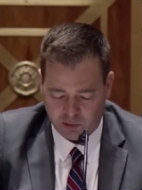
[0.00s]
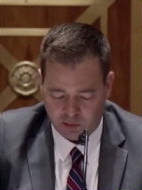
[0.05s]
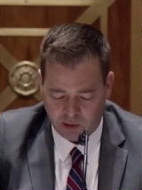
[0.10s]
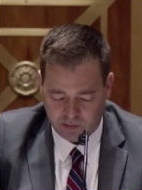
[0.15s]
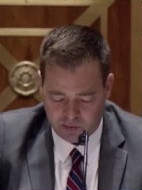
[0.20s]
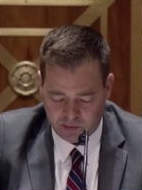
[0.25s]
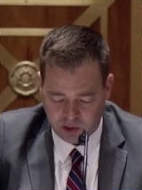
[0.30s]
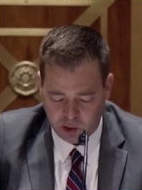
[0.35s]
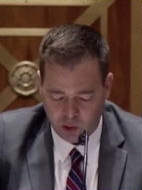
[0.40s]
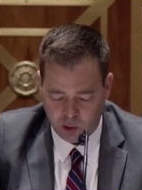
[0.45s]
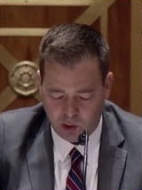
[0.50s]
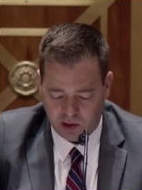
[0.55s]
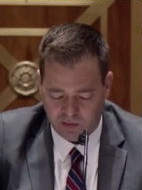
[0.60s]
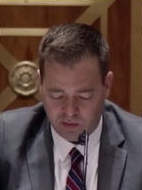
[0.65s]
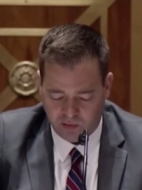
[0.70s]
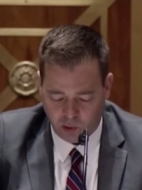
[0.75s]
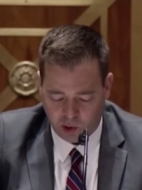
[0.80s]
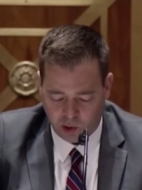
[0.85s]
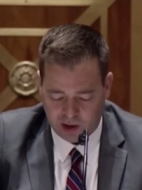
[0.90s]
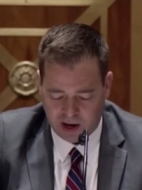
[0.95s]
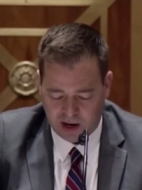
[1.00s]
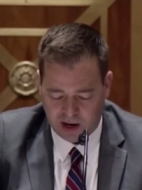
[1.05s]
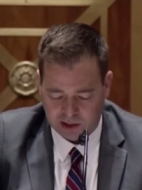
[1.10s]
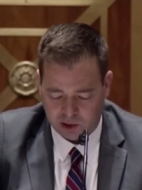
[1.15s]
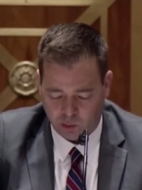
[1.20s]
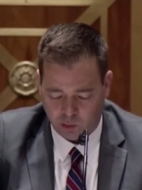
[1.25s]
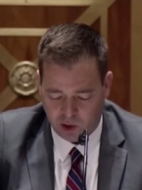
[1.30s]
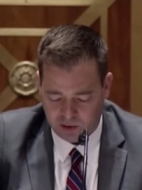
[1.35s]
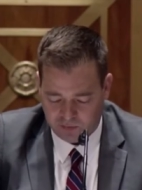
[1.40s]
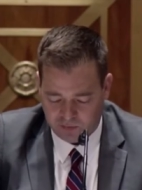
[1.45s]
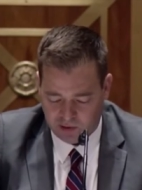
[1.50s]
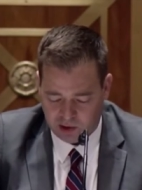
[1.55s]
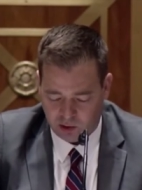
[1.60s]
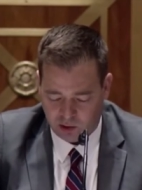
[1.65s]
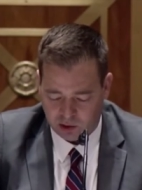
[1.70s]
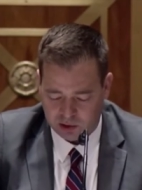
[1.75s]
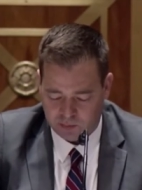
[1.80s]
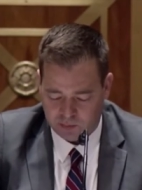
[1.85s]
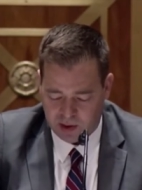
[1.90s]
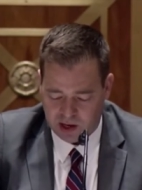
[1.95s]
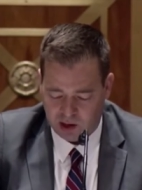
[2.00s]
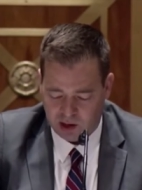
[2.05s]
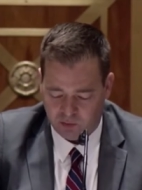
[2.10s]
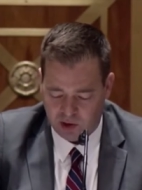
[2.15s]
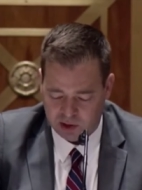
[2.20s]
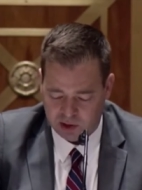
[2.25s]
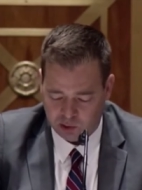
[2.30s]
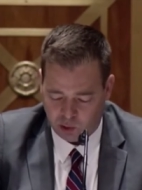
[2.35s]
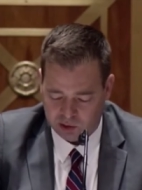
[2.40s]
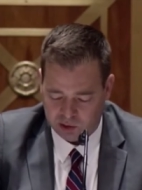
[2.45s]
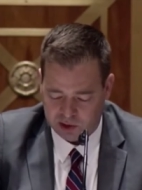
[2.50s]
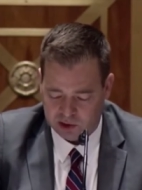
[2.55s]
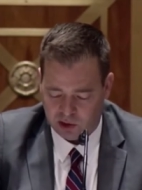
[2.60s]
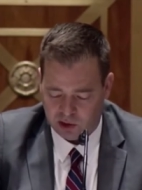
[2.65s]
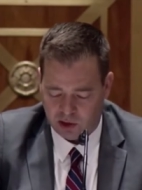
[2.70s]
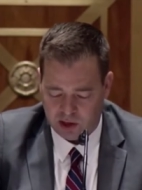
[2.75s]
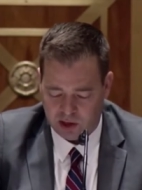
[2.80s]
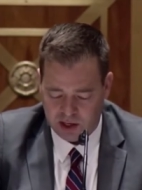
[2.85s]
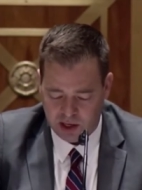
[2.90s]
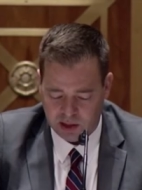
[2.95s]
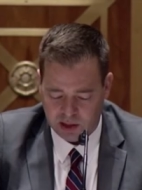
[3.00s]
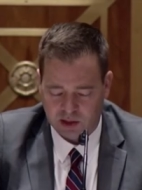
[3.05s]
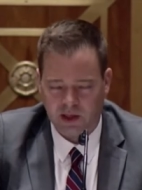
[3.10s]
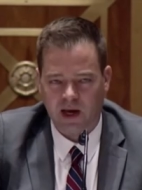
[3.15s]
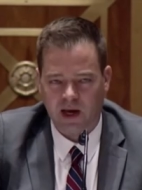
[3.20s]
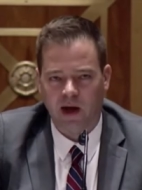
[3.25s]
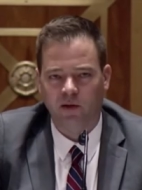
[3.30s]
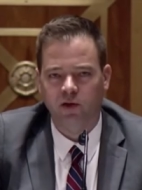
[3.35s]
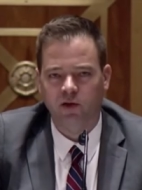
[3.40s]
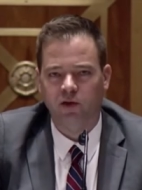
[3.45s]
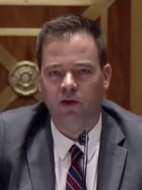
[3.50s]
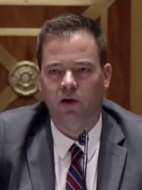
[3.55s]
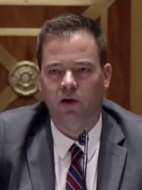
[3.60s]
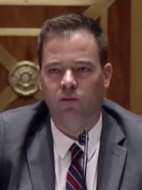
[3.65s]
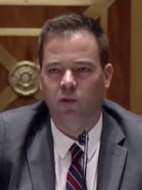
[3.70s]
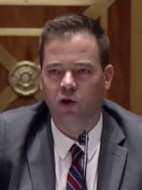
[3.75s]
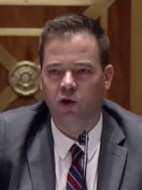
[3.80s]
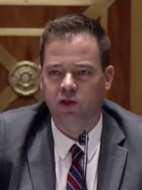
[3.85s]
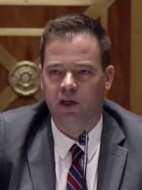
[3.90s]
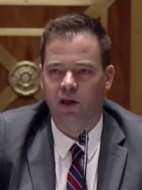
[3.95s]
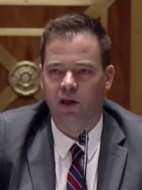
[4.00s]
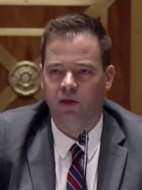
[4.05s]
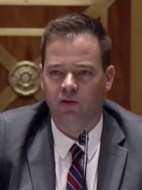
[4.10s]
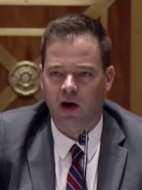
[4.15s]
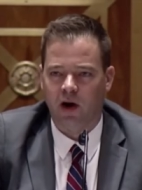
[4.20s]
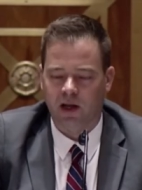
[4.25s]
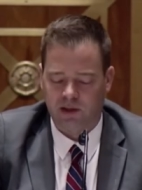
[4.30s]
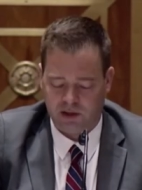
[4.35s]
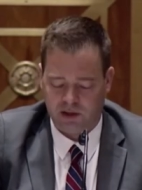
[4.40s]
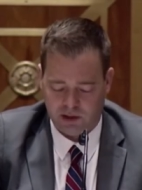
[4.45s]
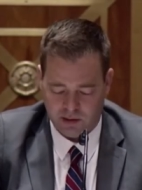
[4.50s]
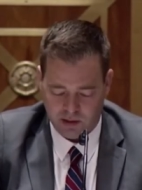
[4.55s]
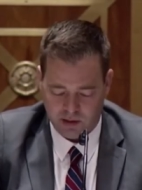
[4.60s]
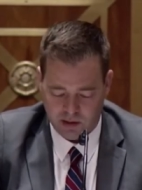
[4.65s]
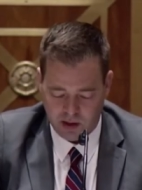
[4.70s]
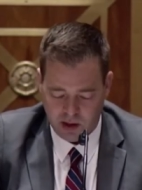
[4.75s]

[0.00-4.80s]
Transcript: to review and forecast what federal spending resources are needed to counter emerging threats.